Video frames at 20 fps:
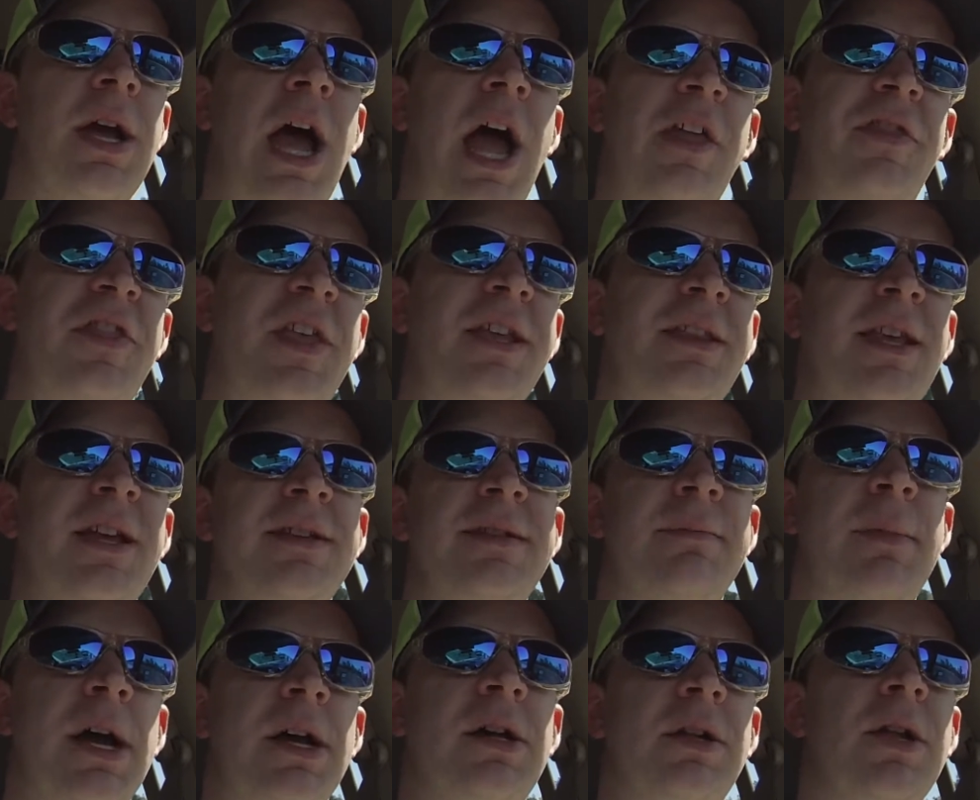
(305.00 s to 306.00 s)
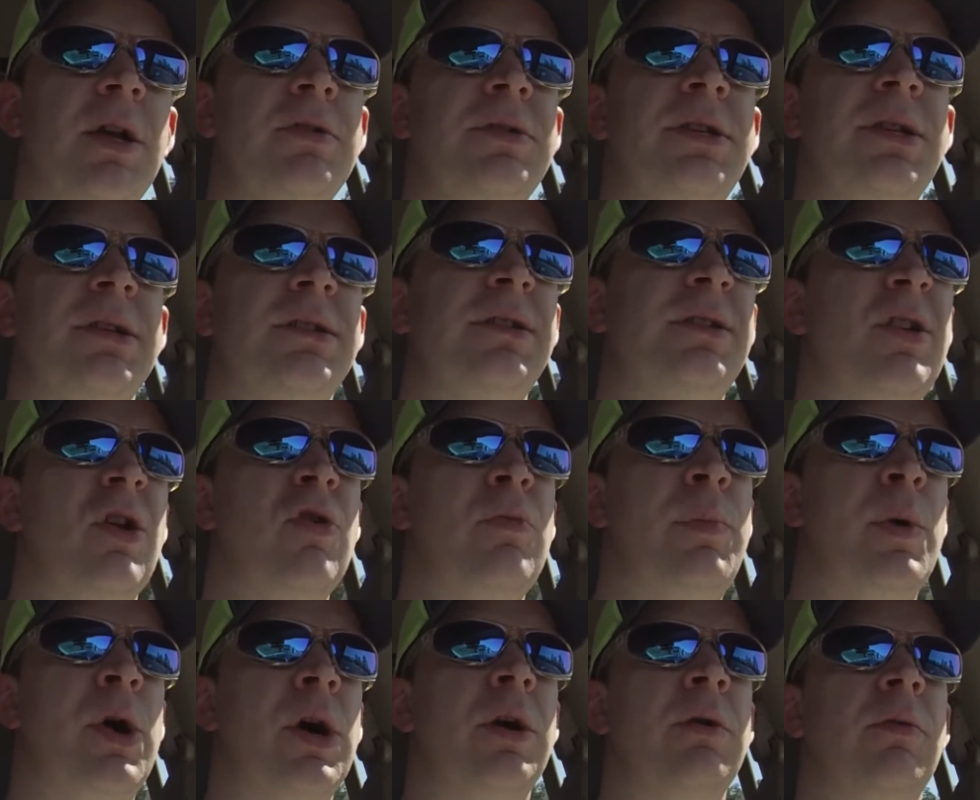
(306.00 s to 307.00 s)
I think that's my closest
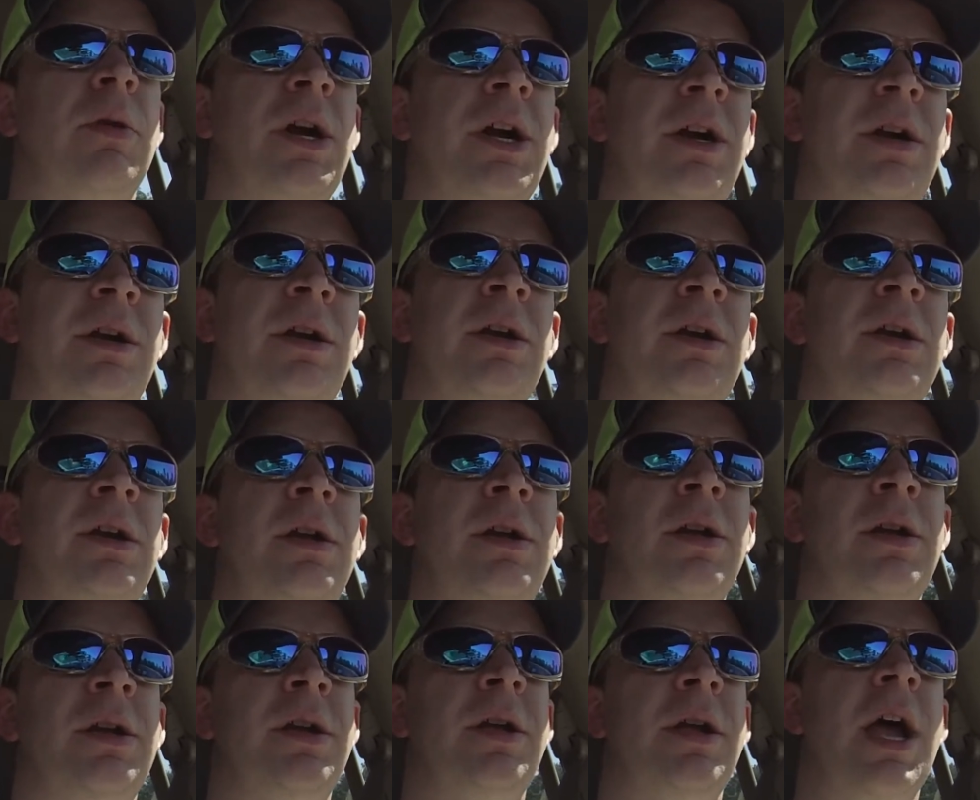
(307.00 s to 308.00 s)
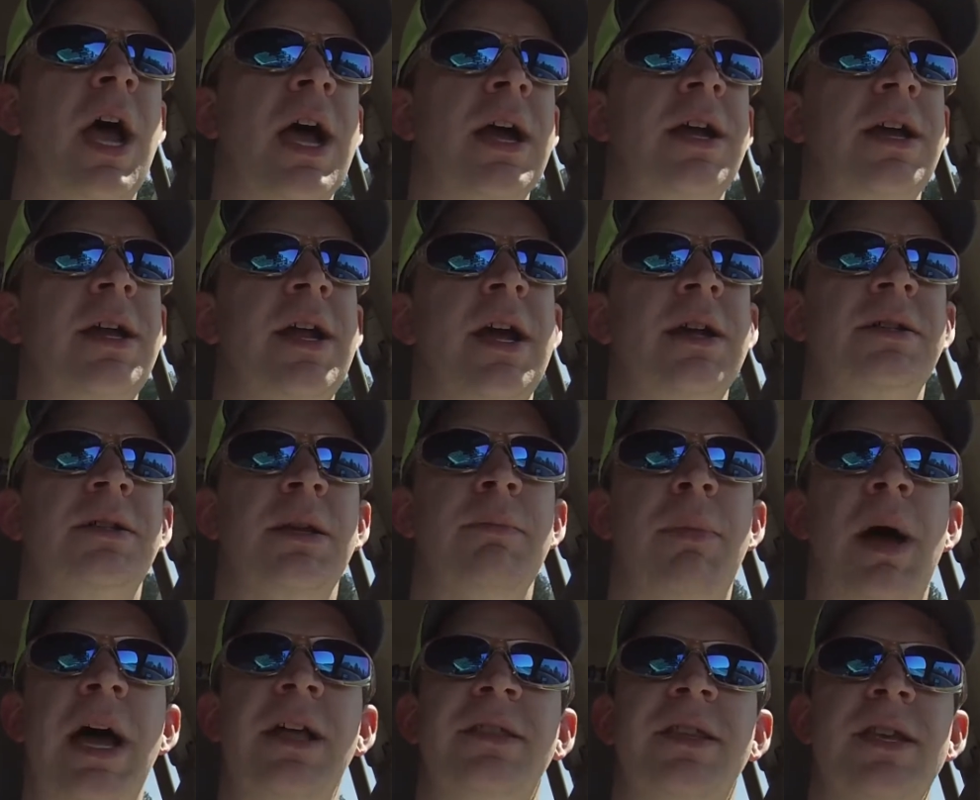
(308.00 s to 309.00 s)
Copart where I can actually
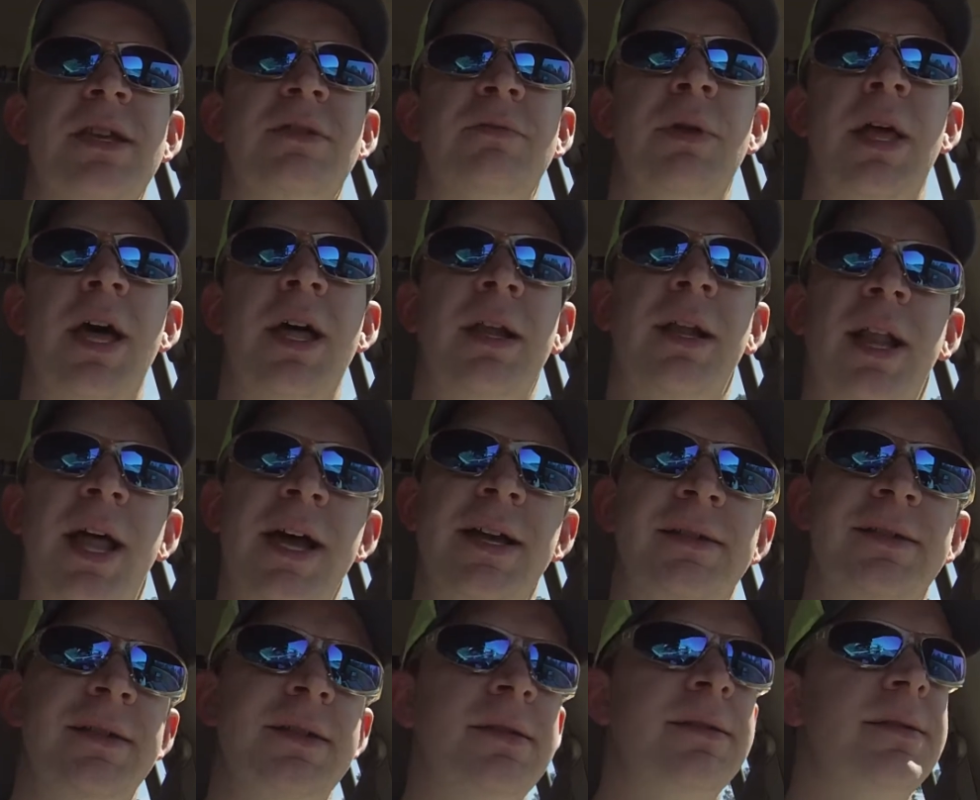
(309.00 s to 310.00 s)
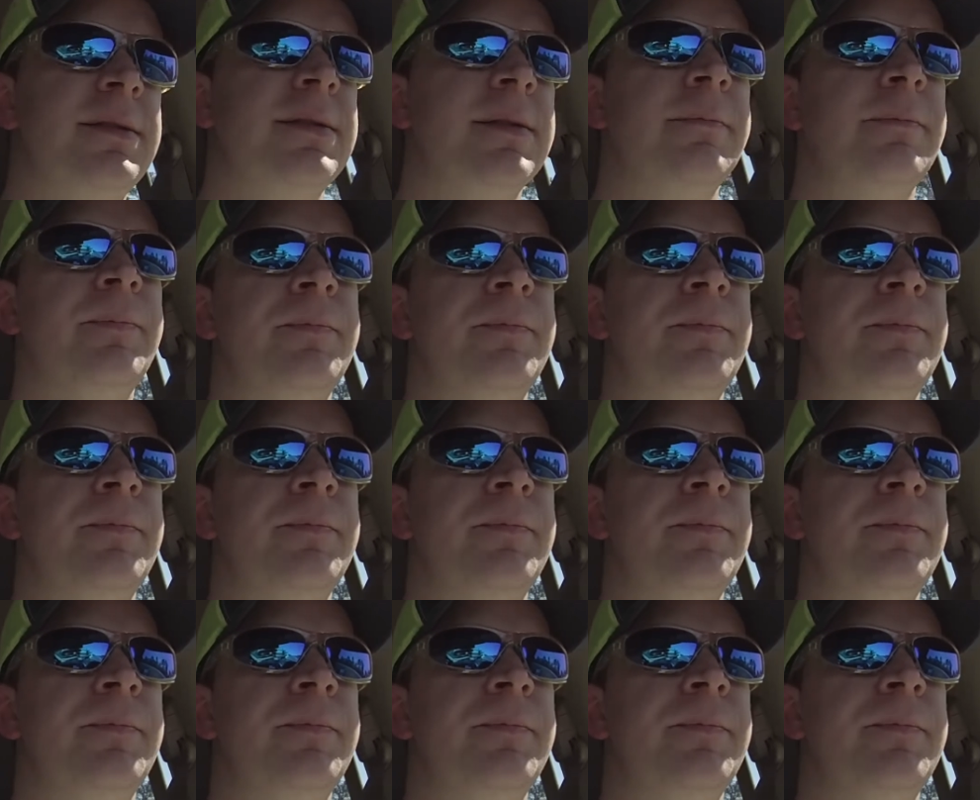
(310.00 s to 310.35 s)
buy things without a license.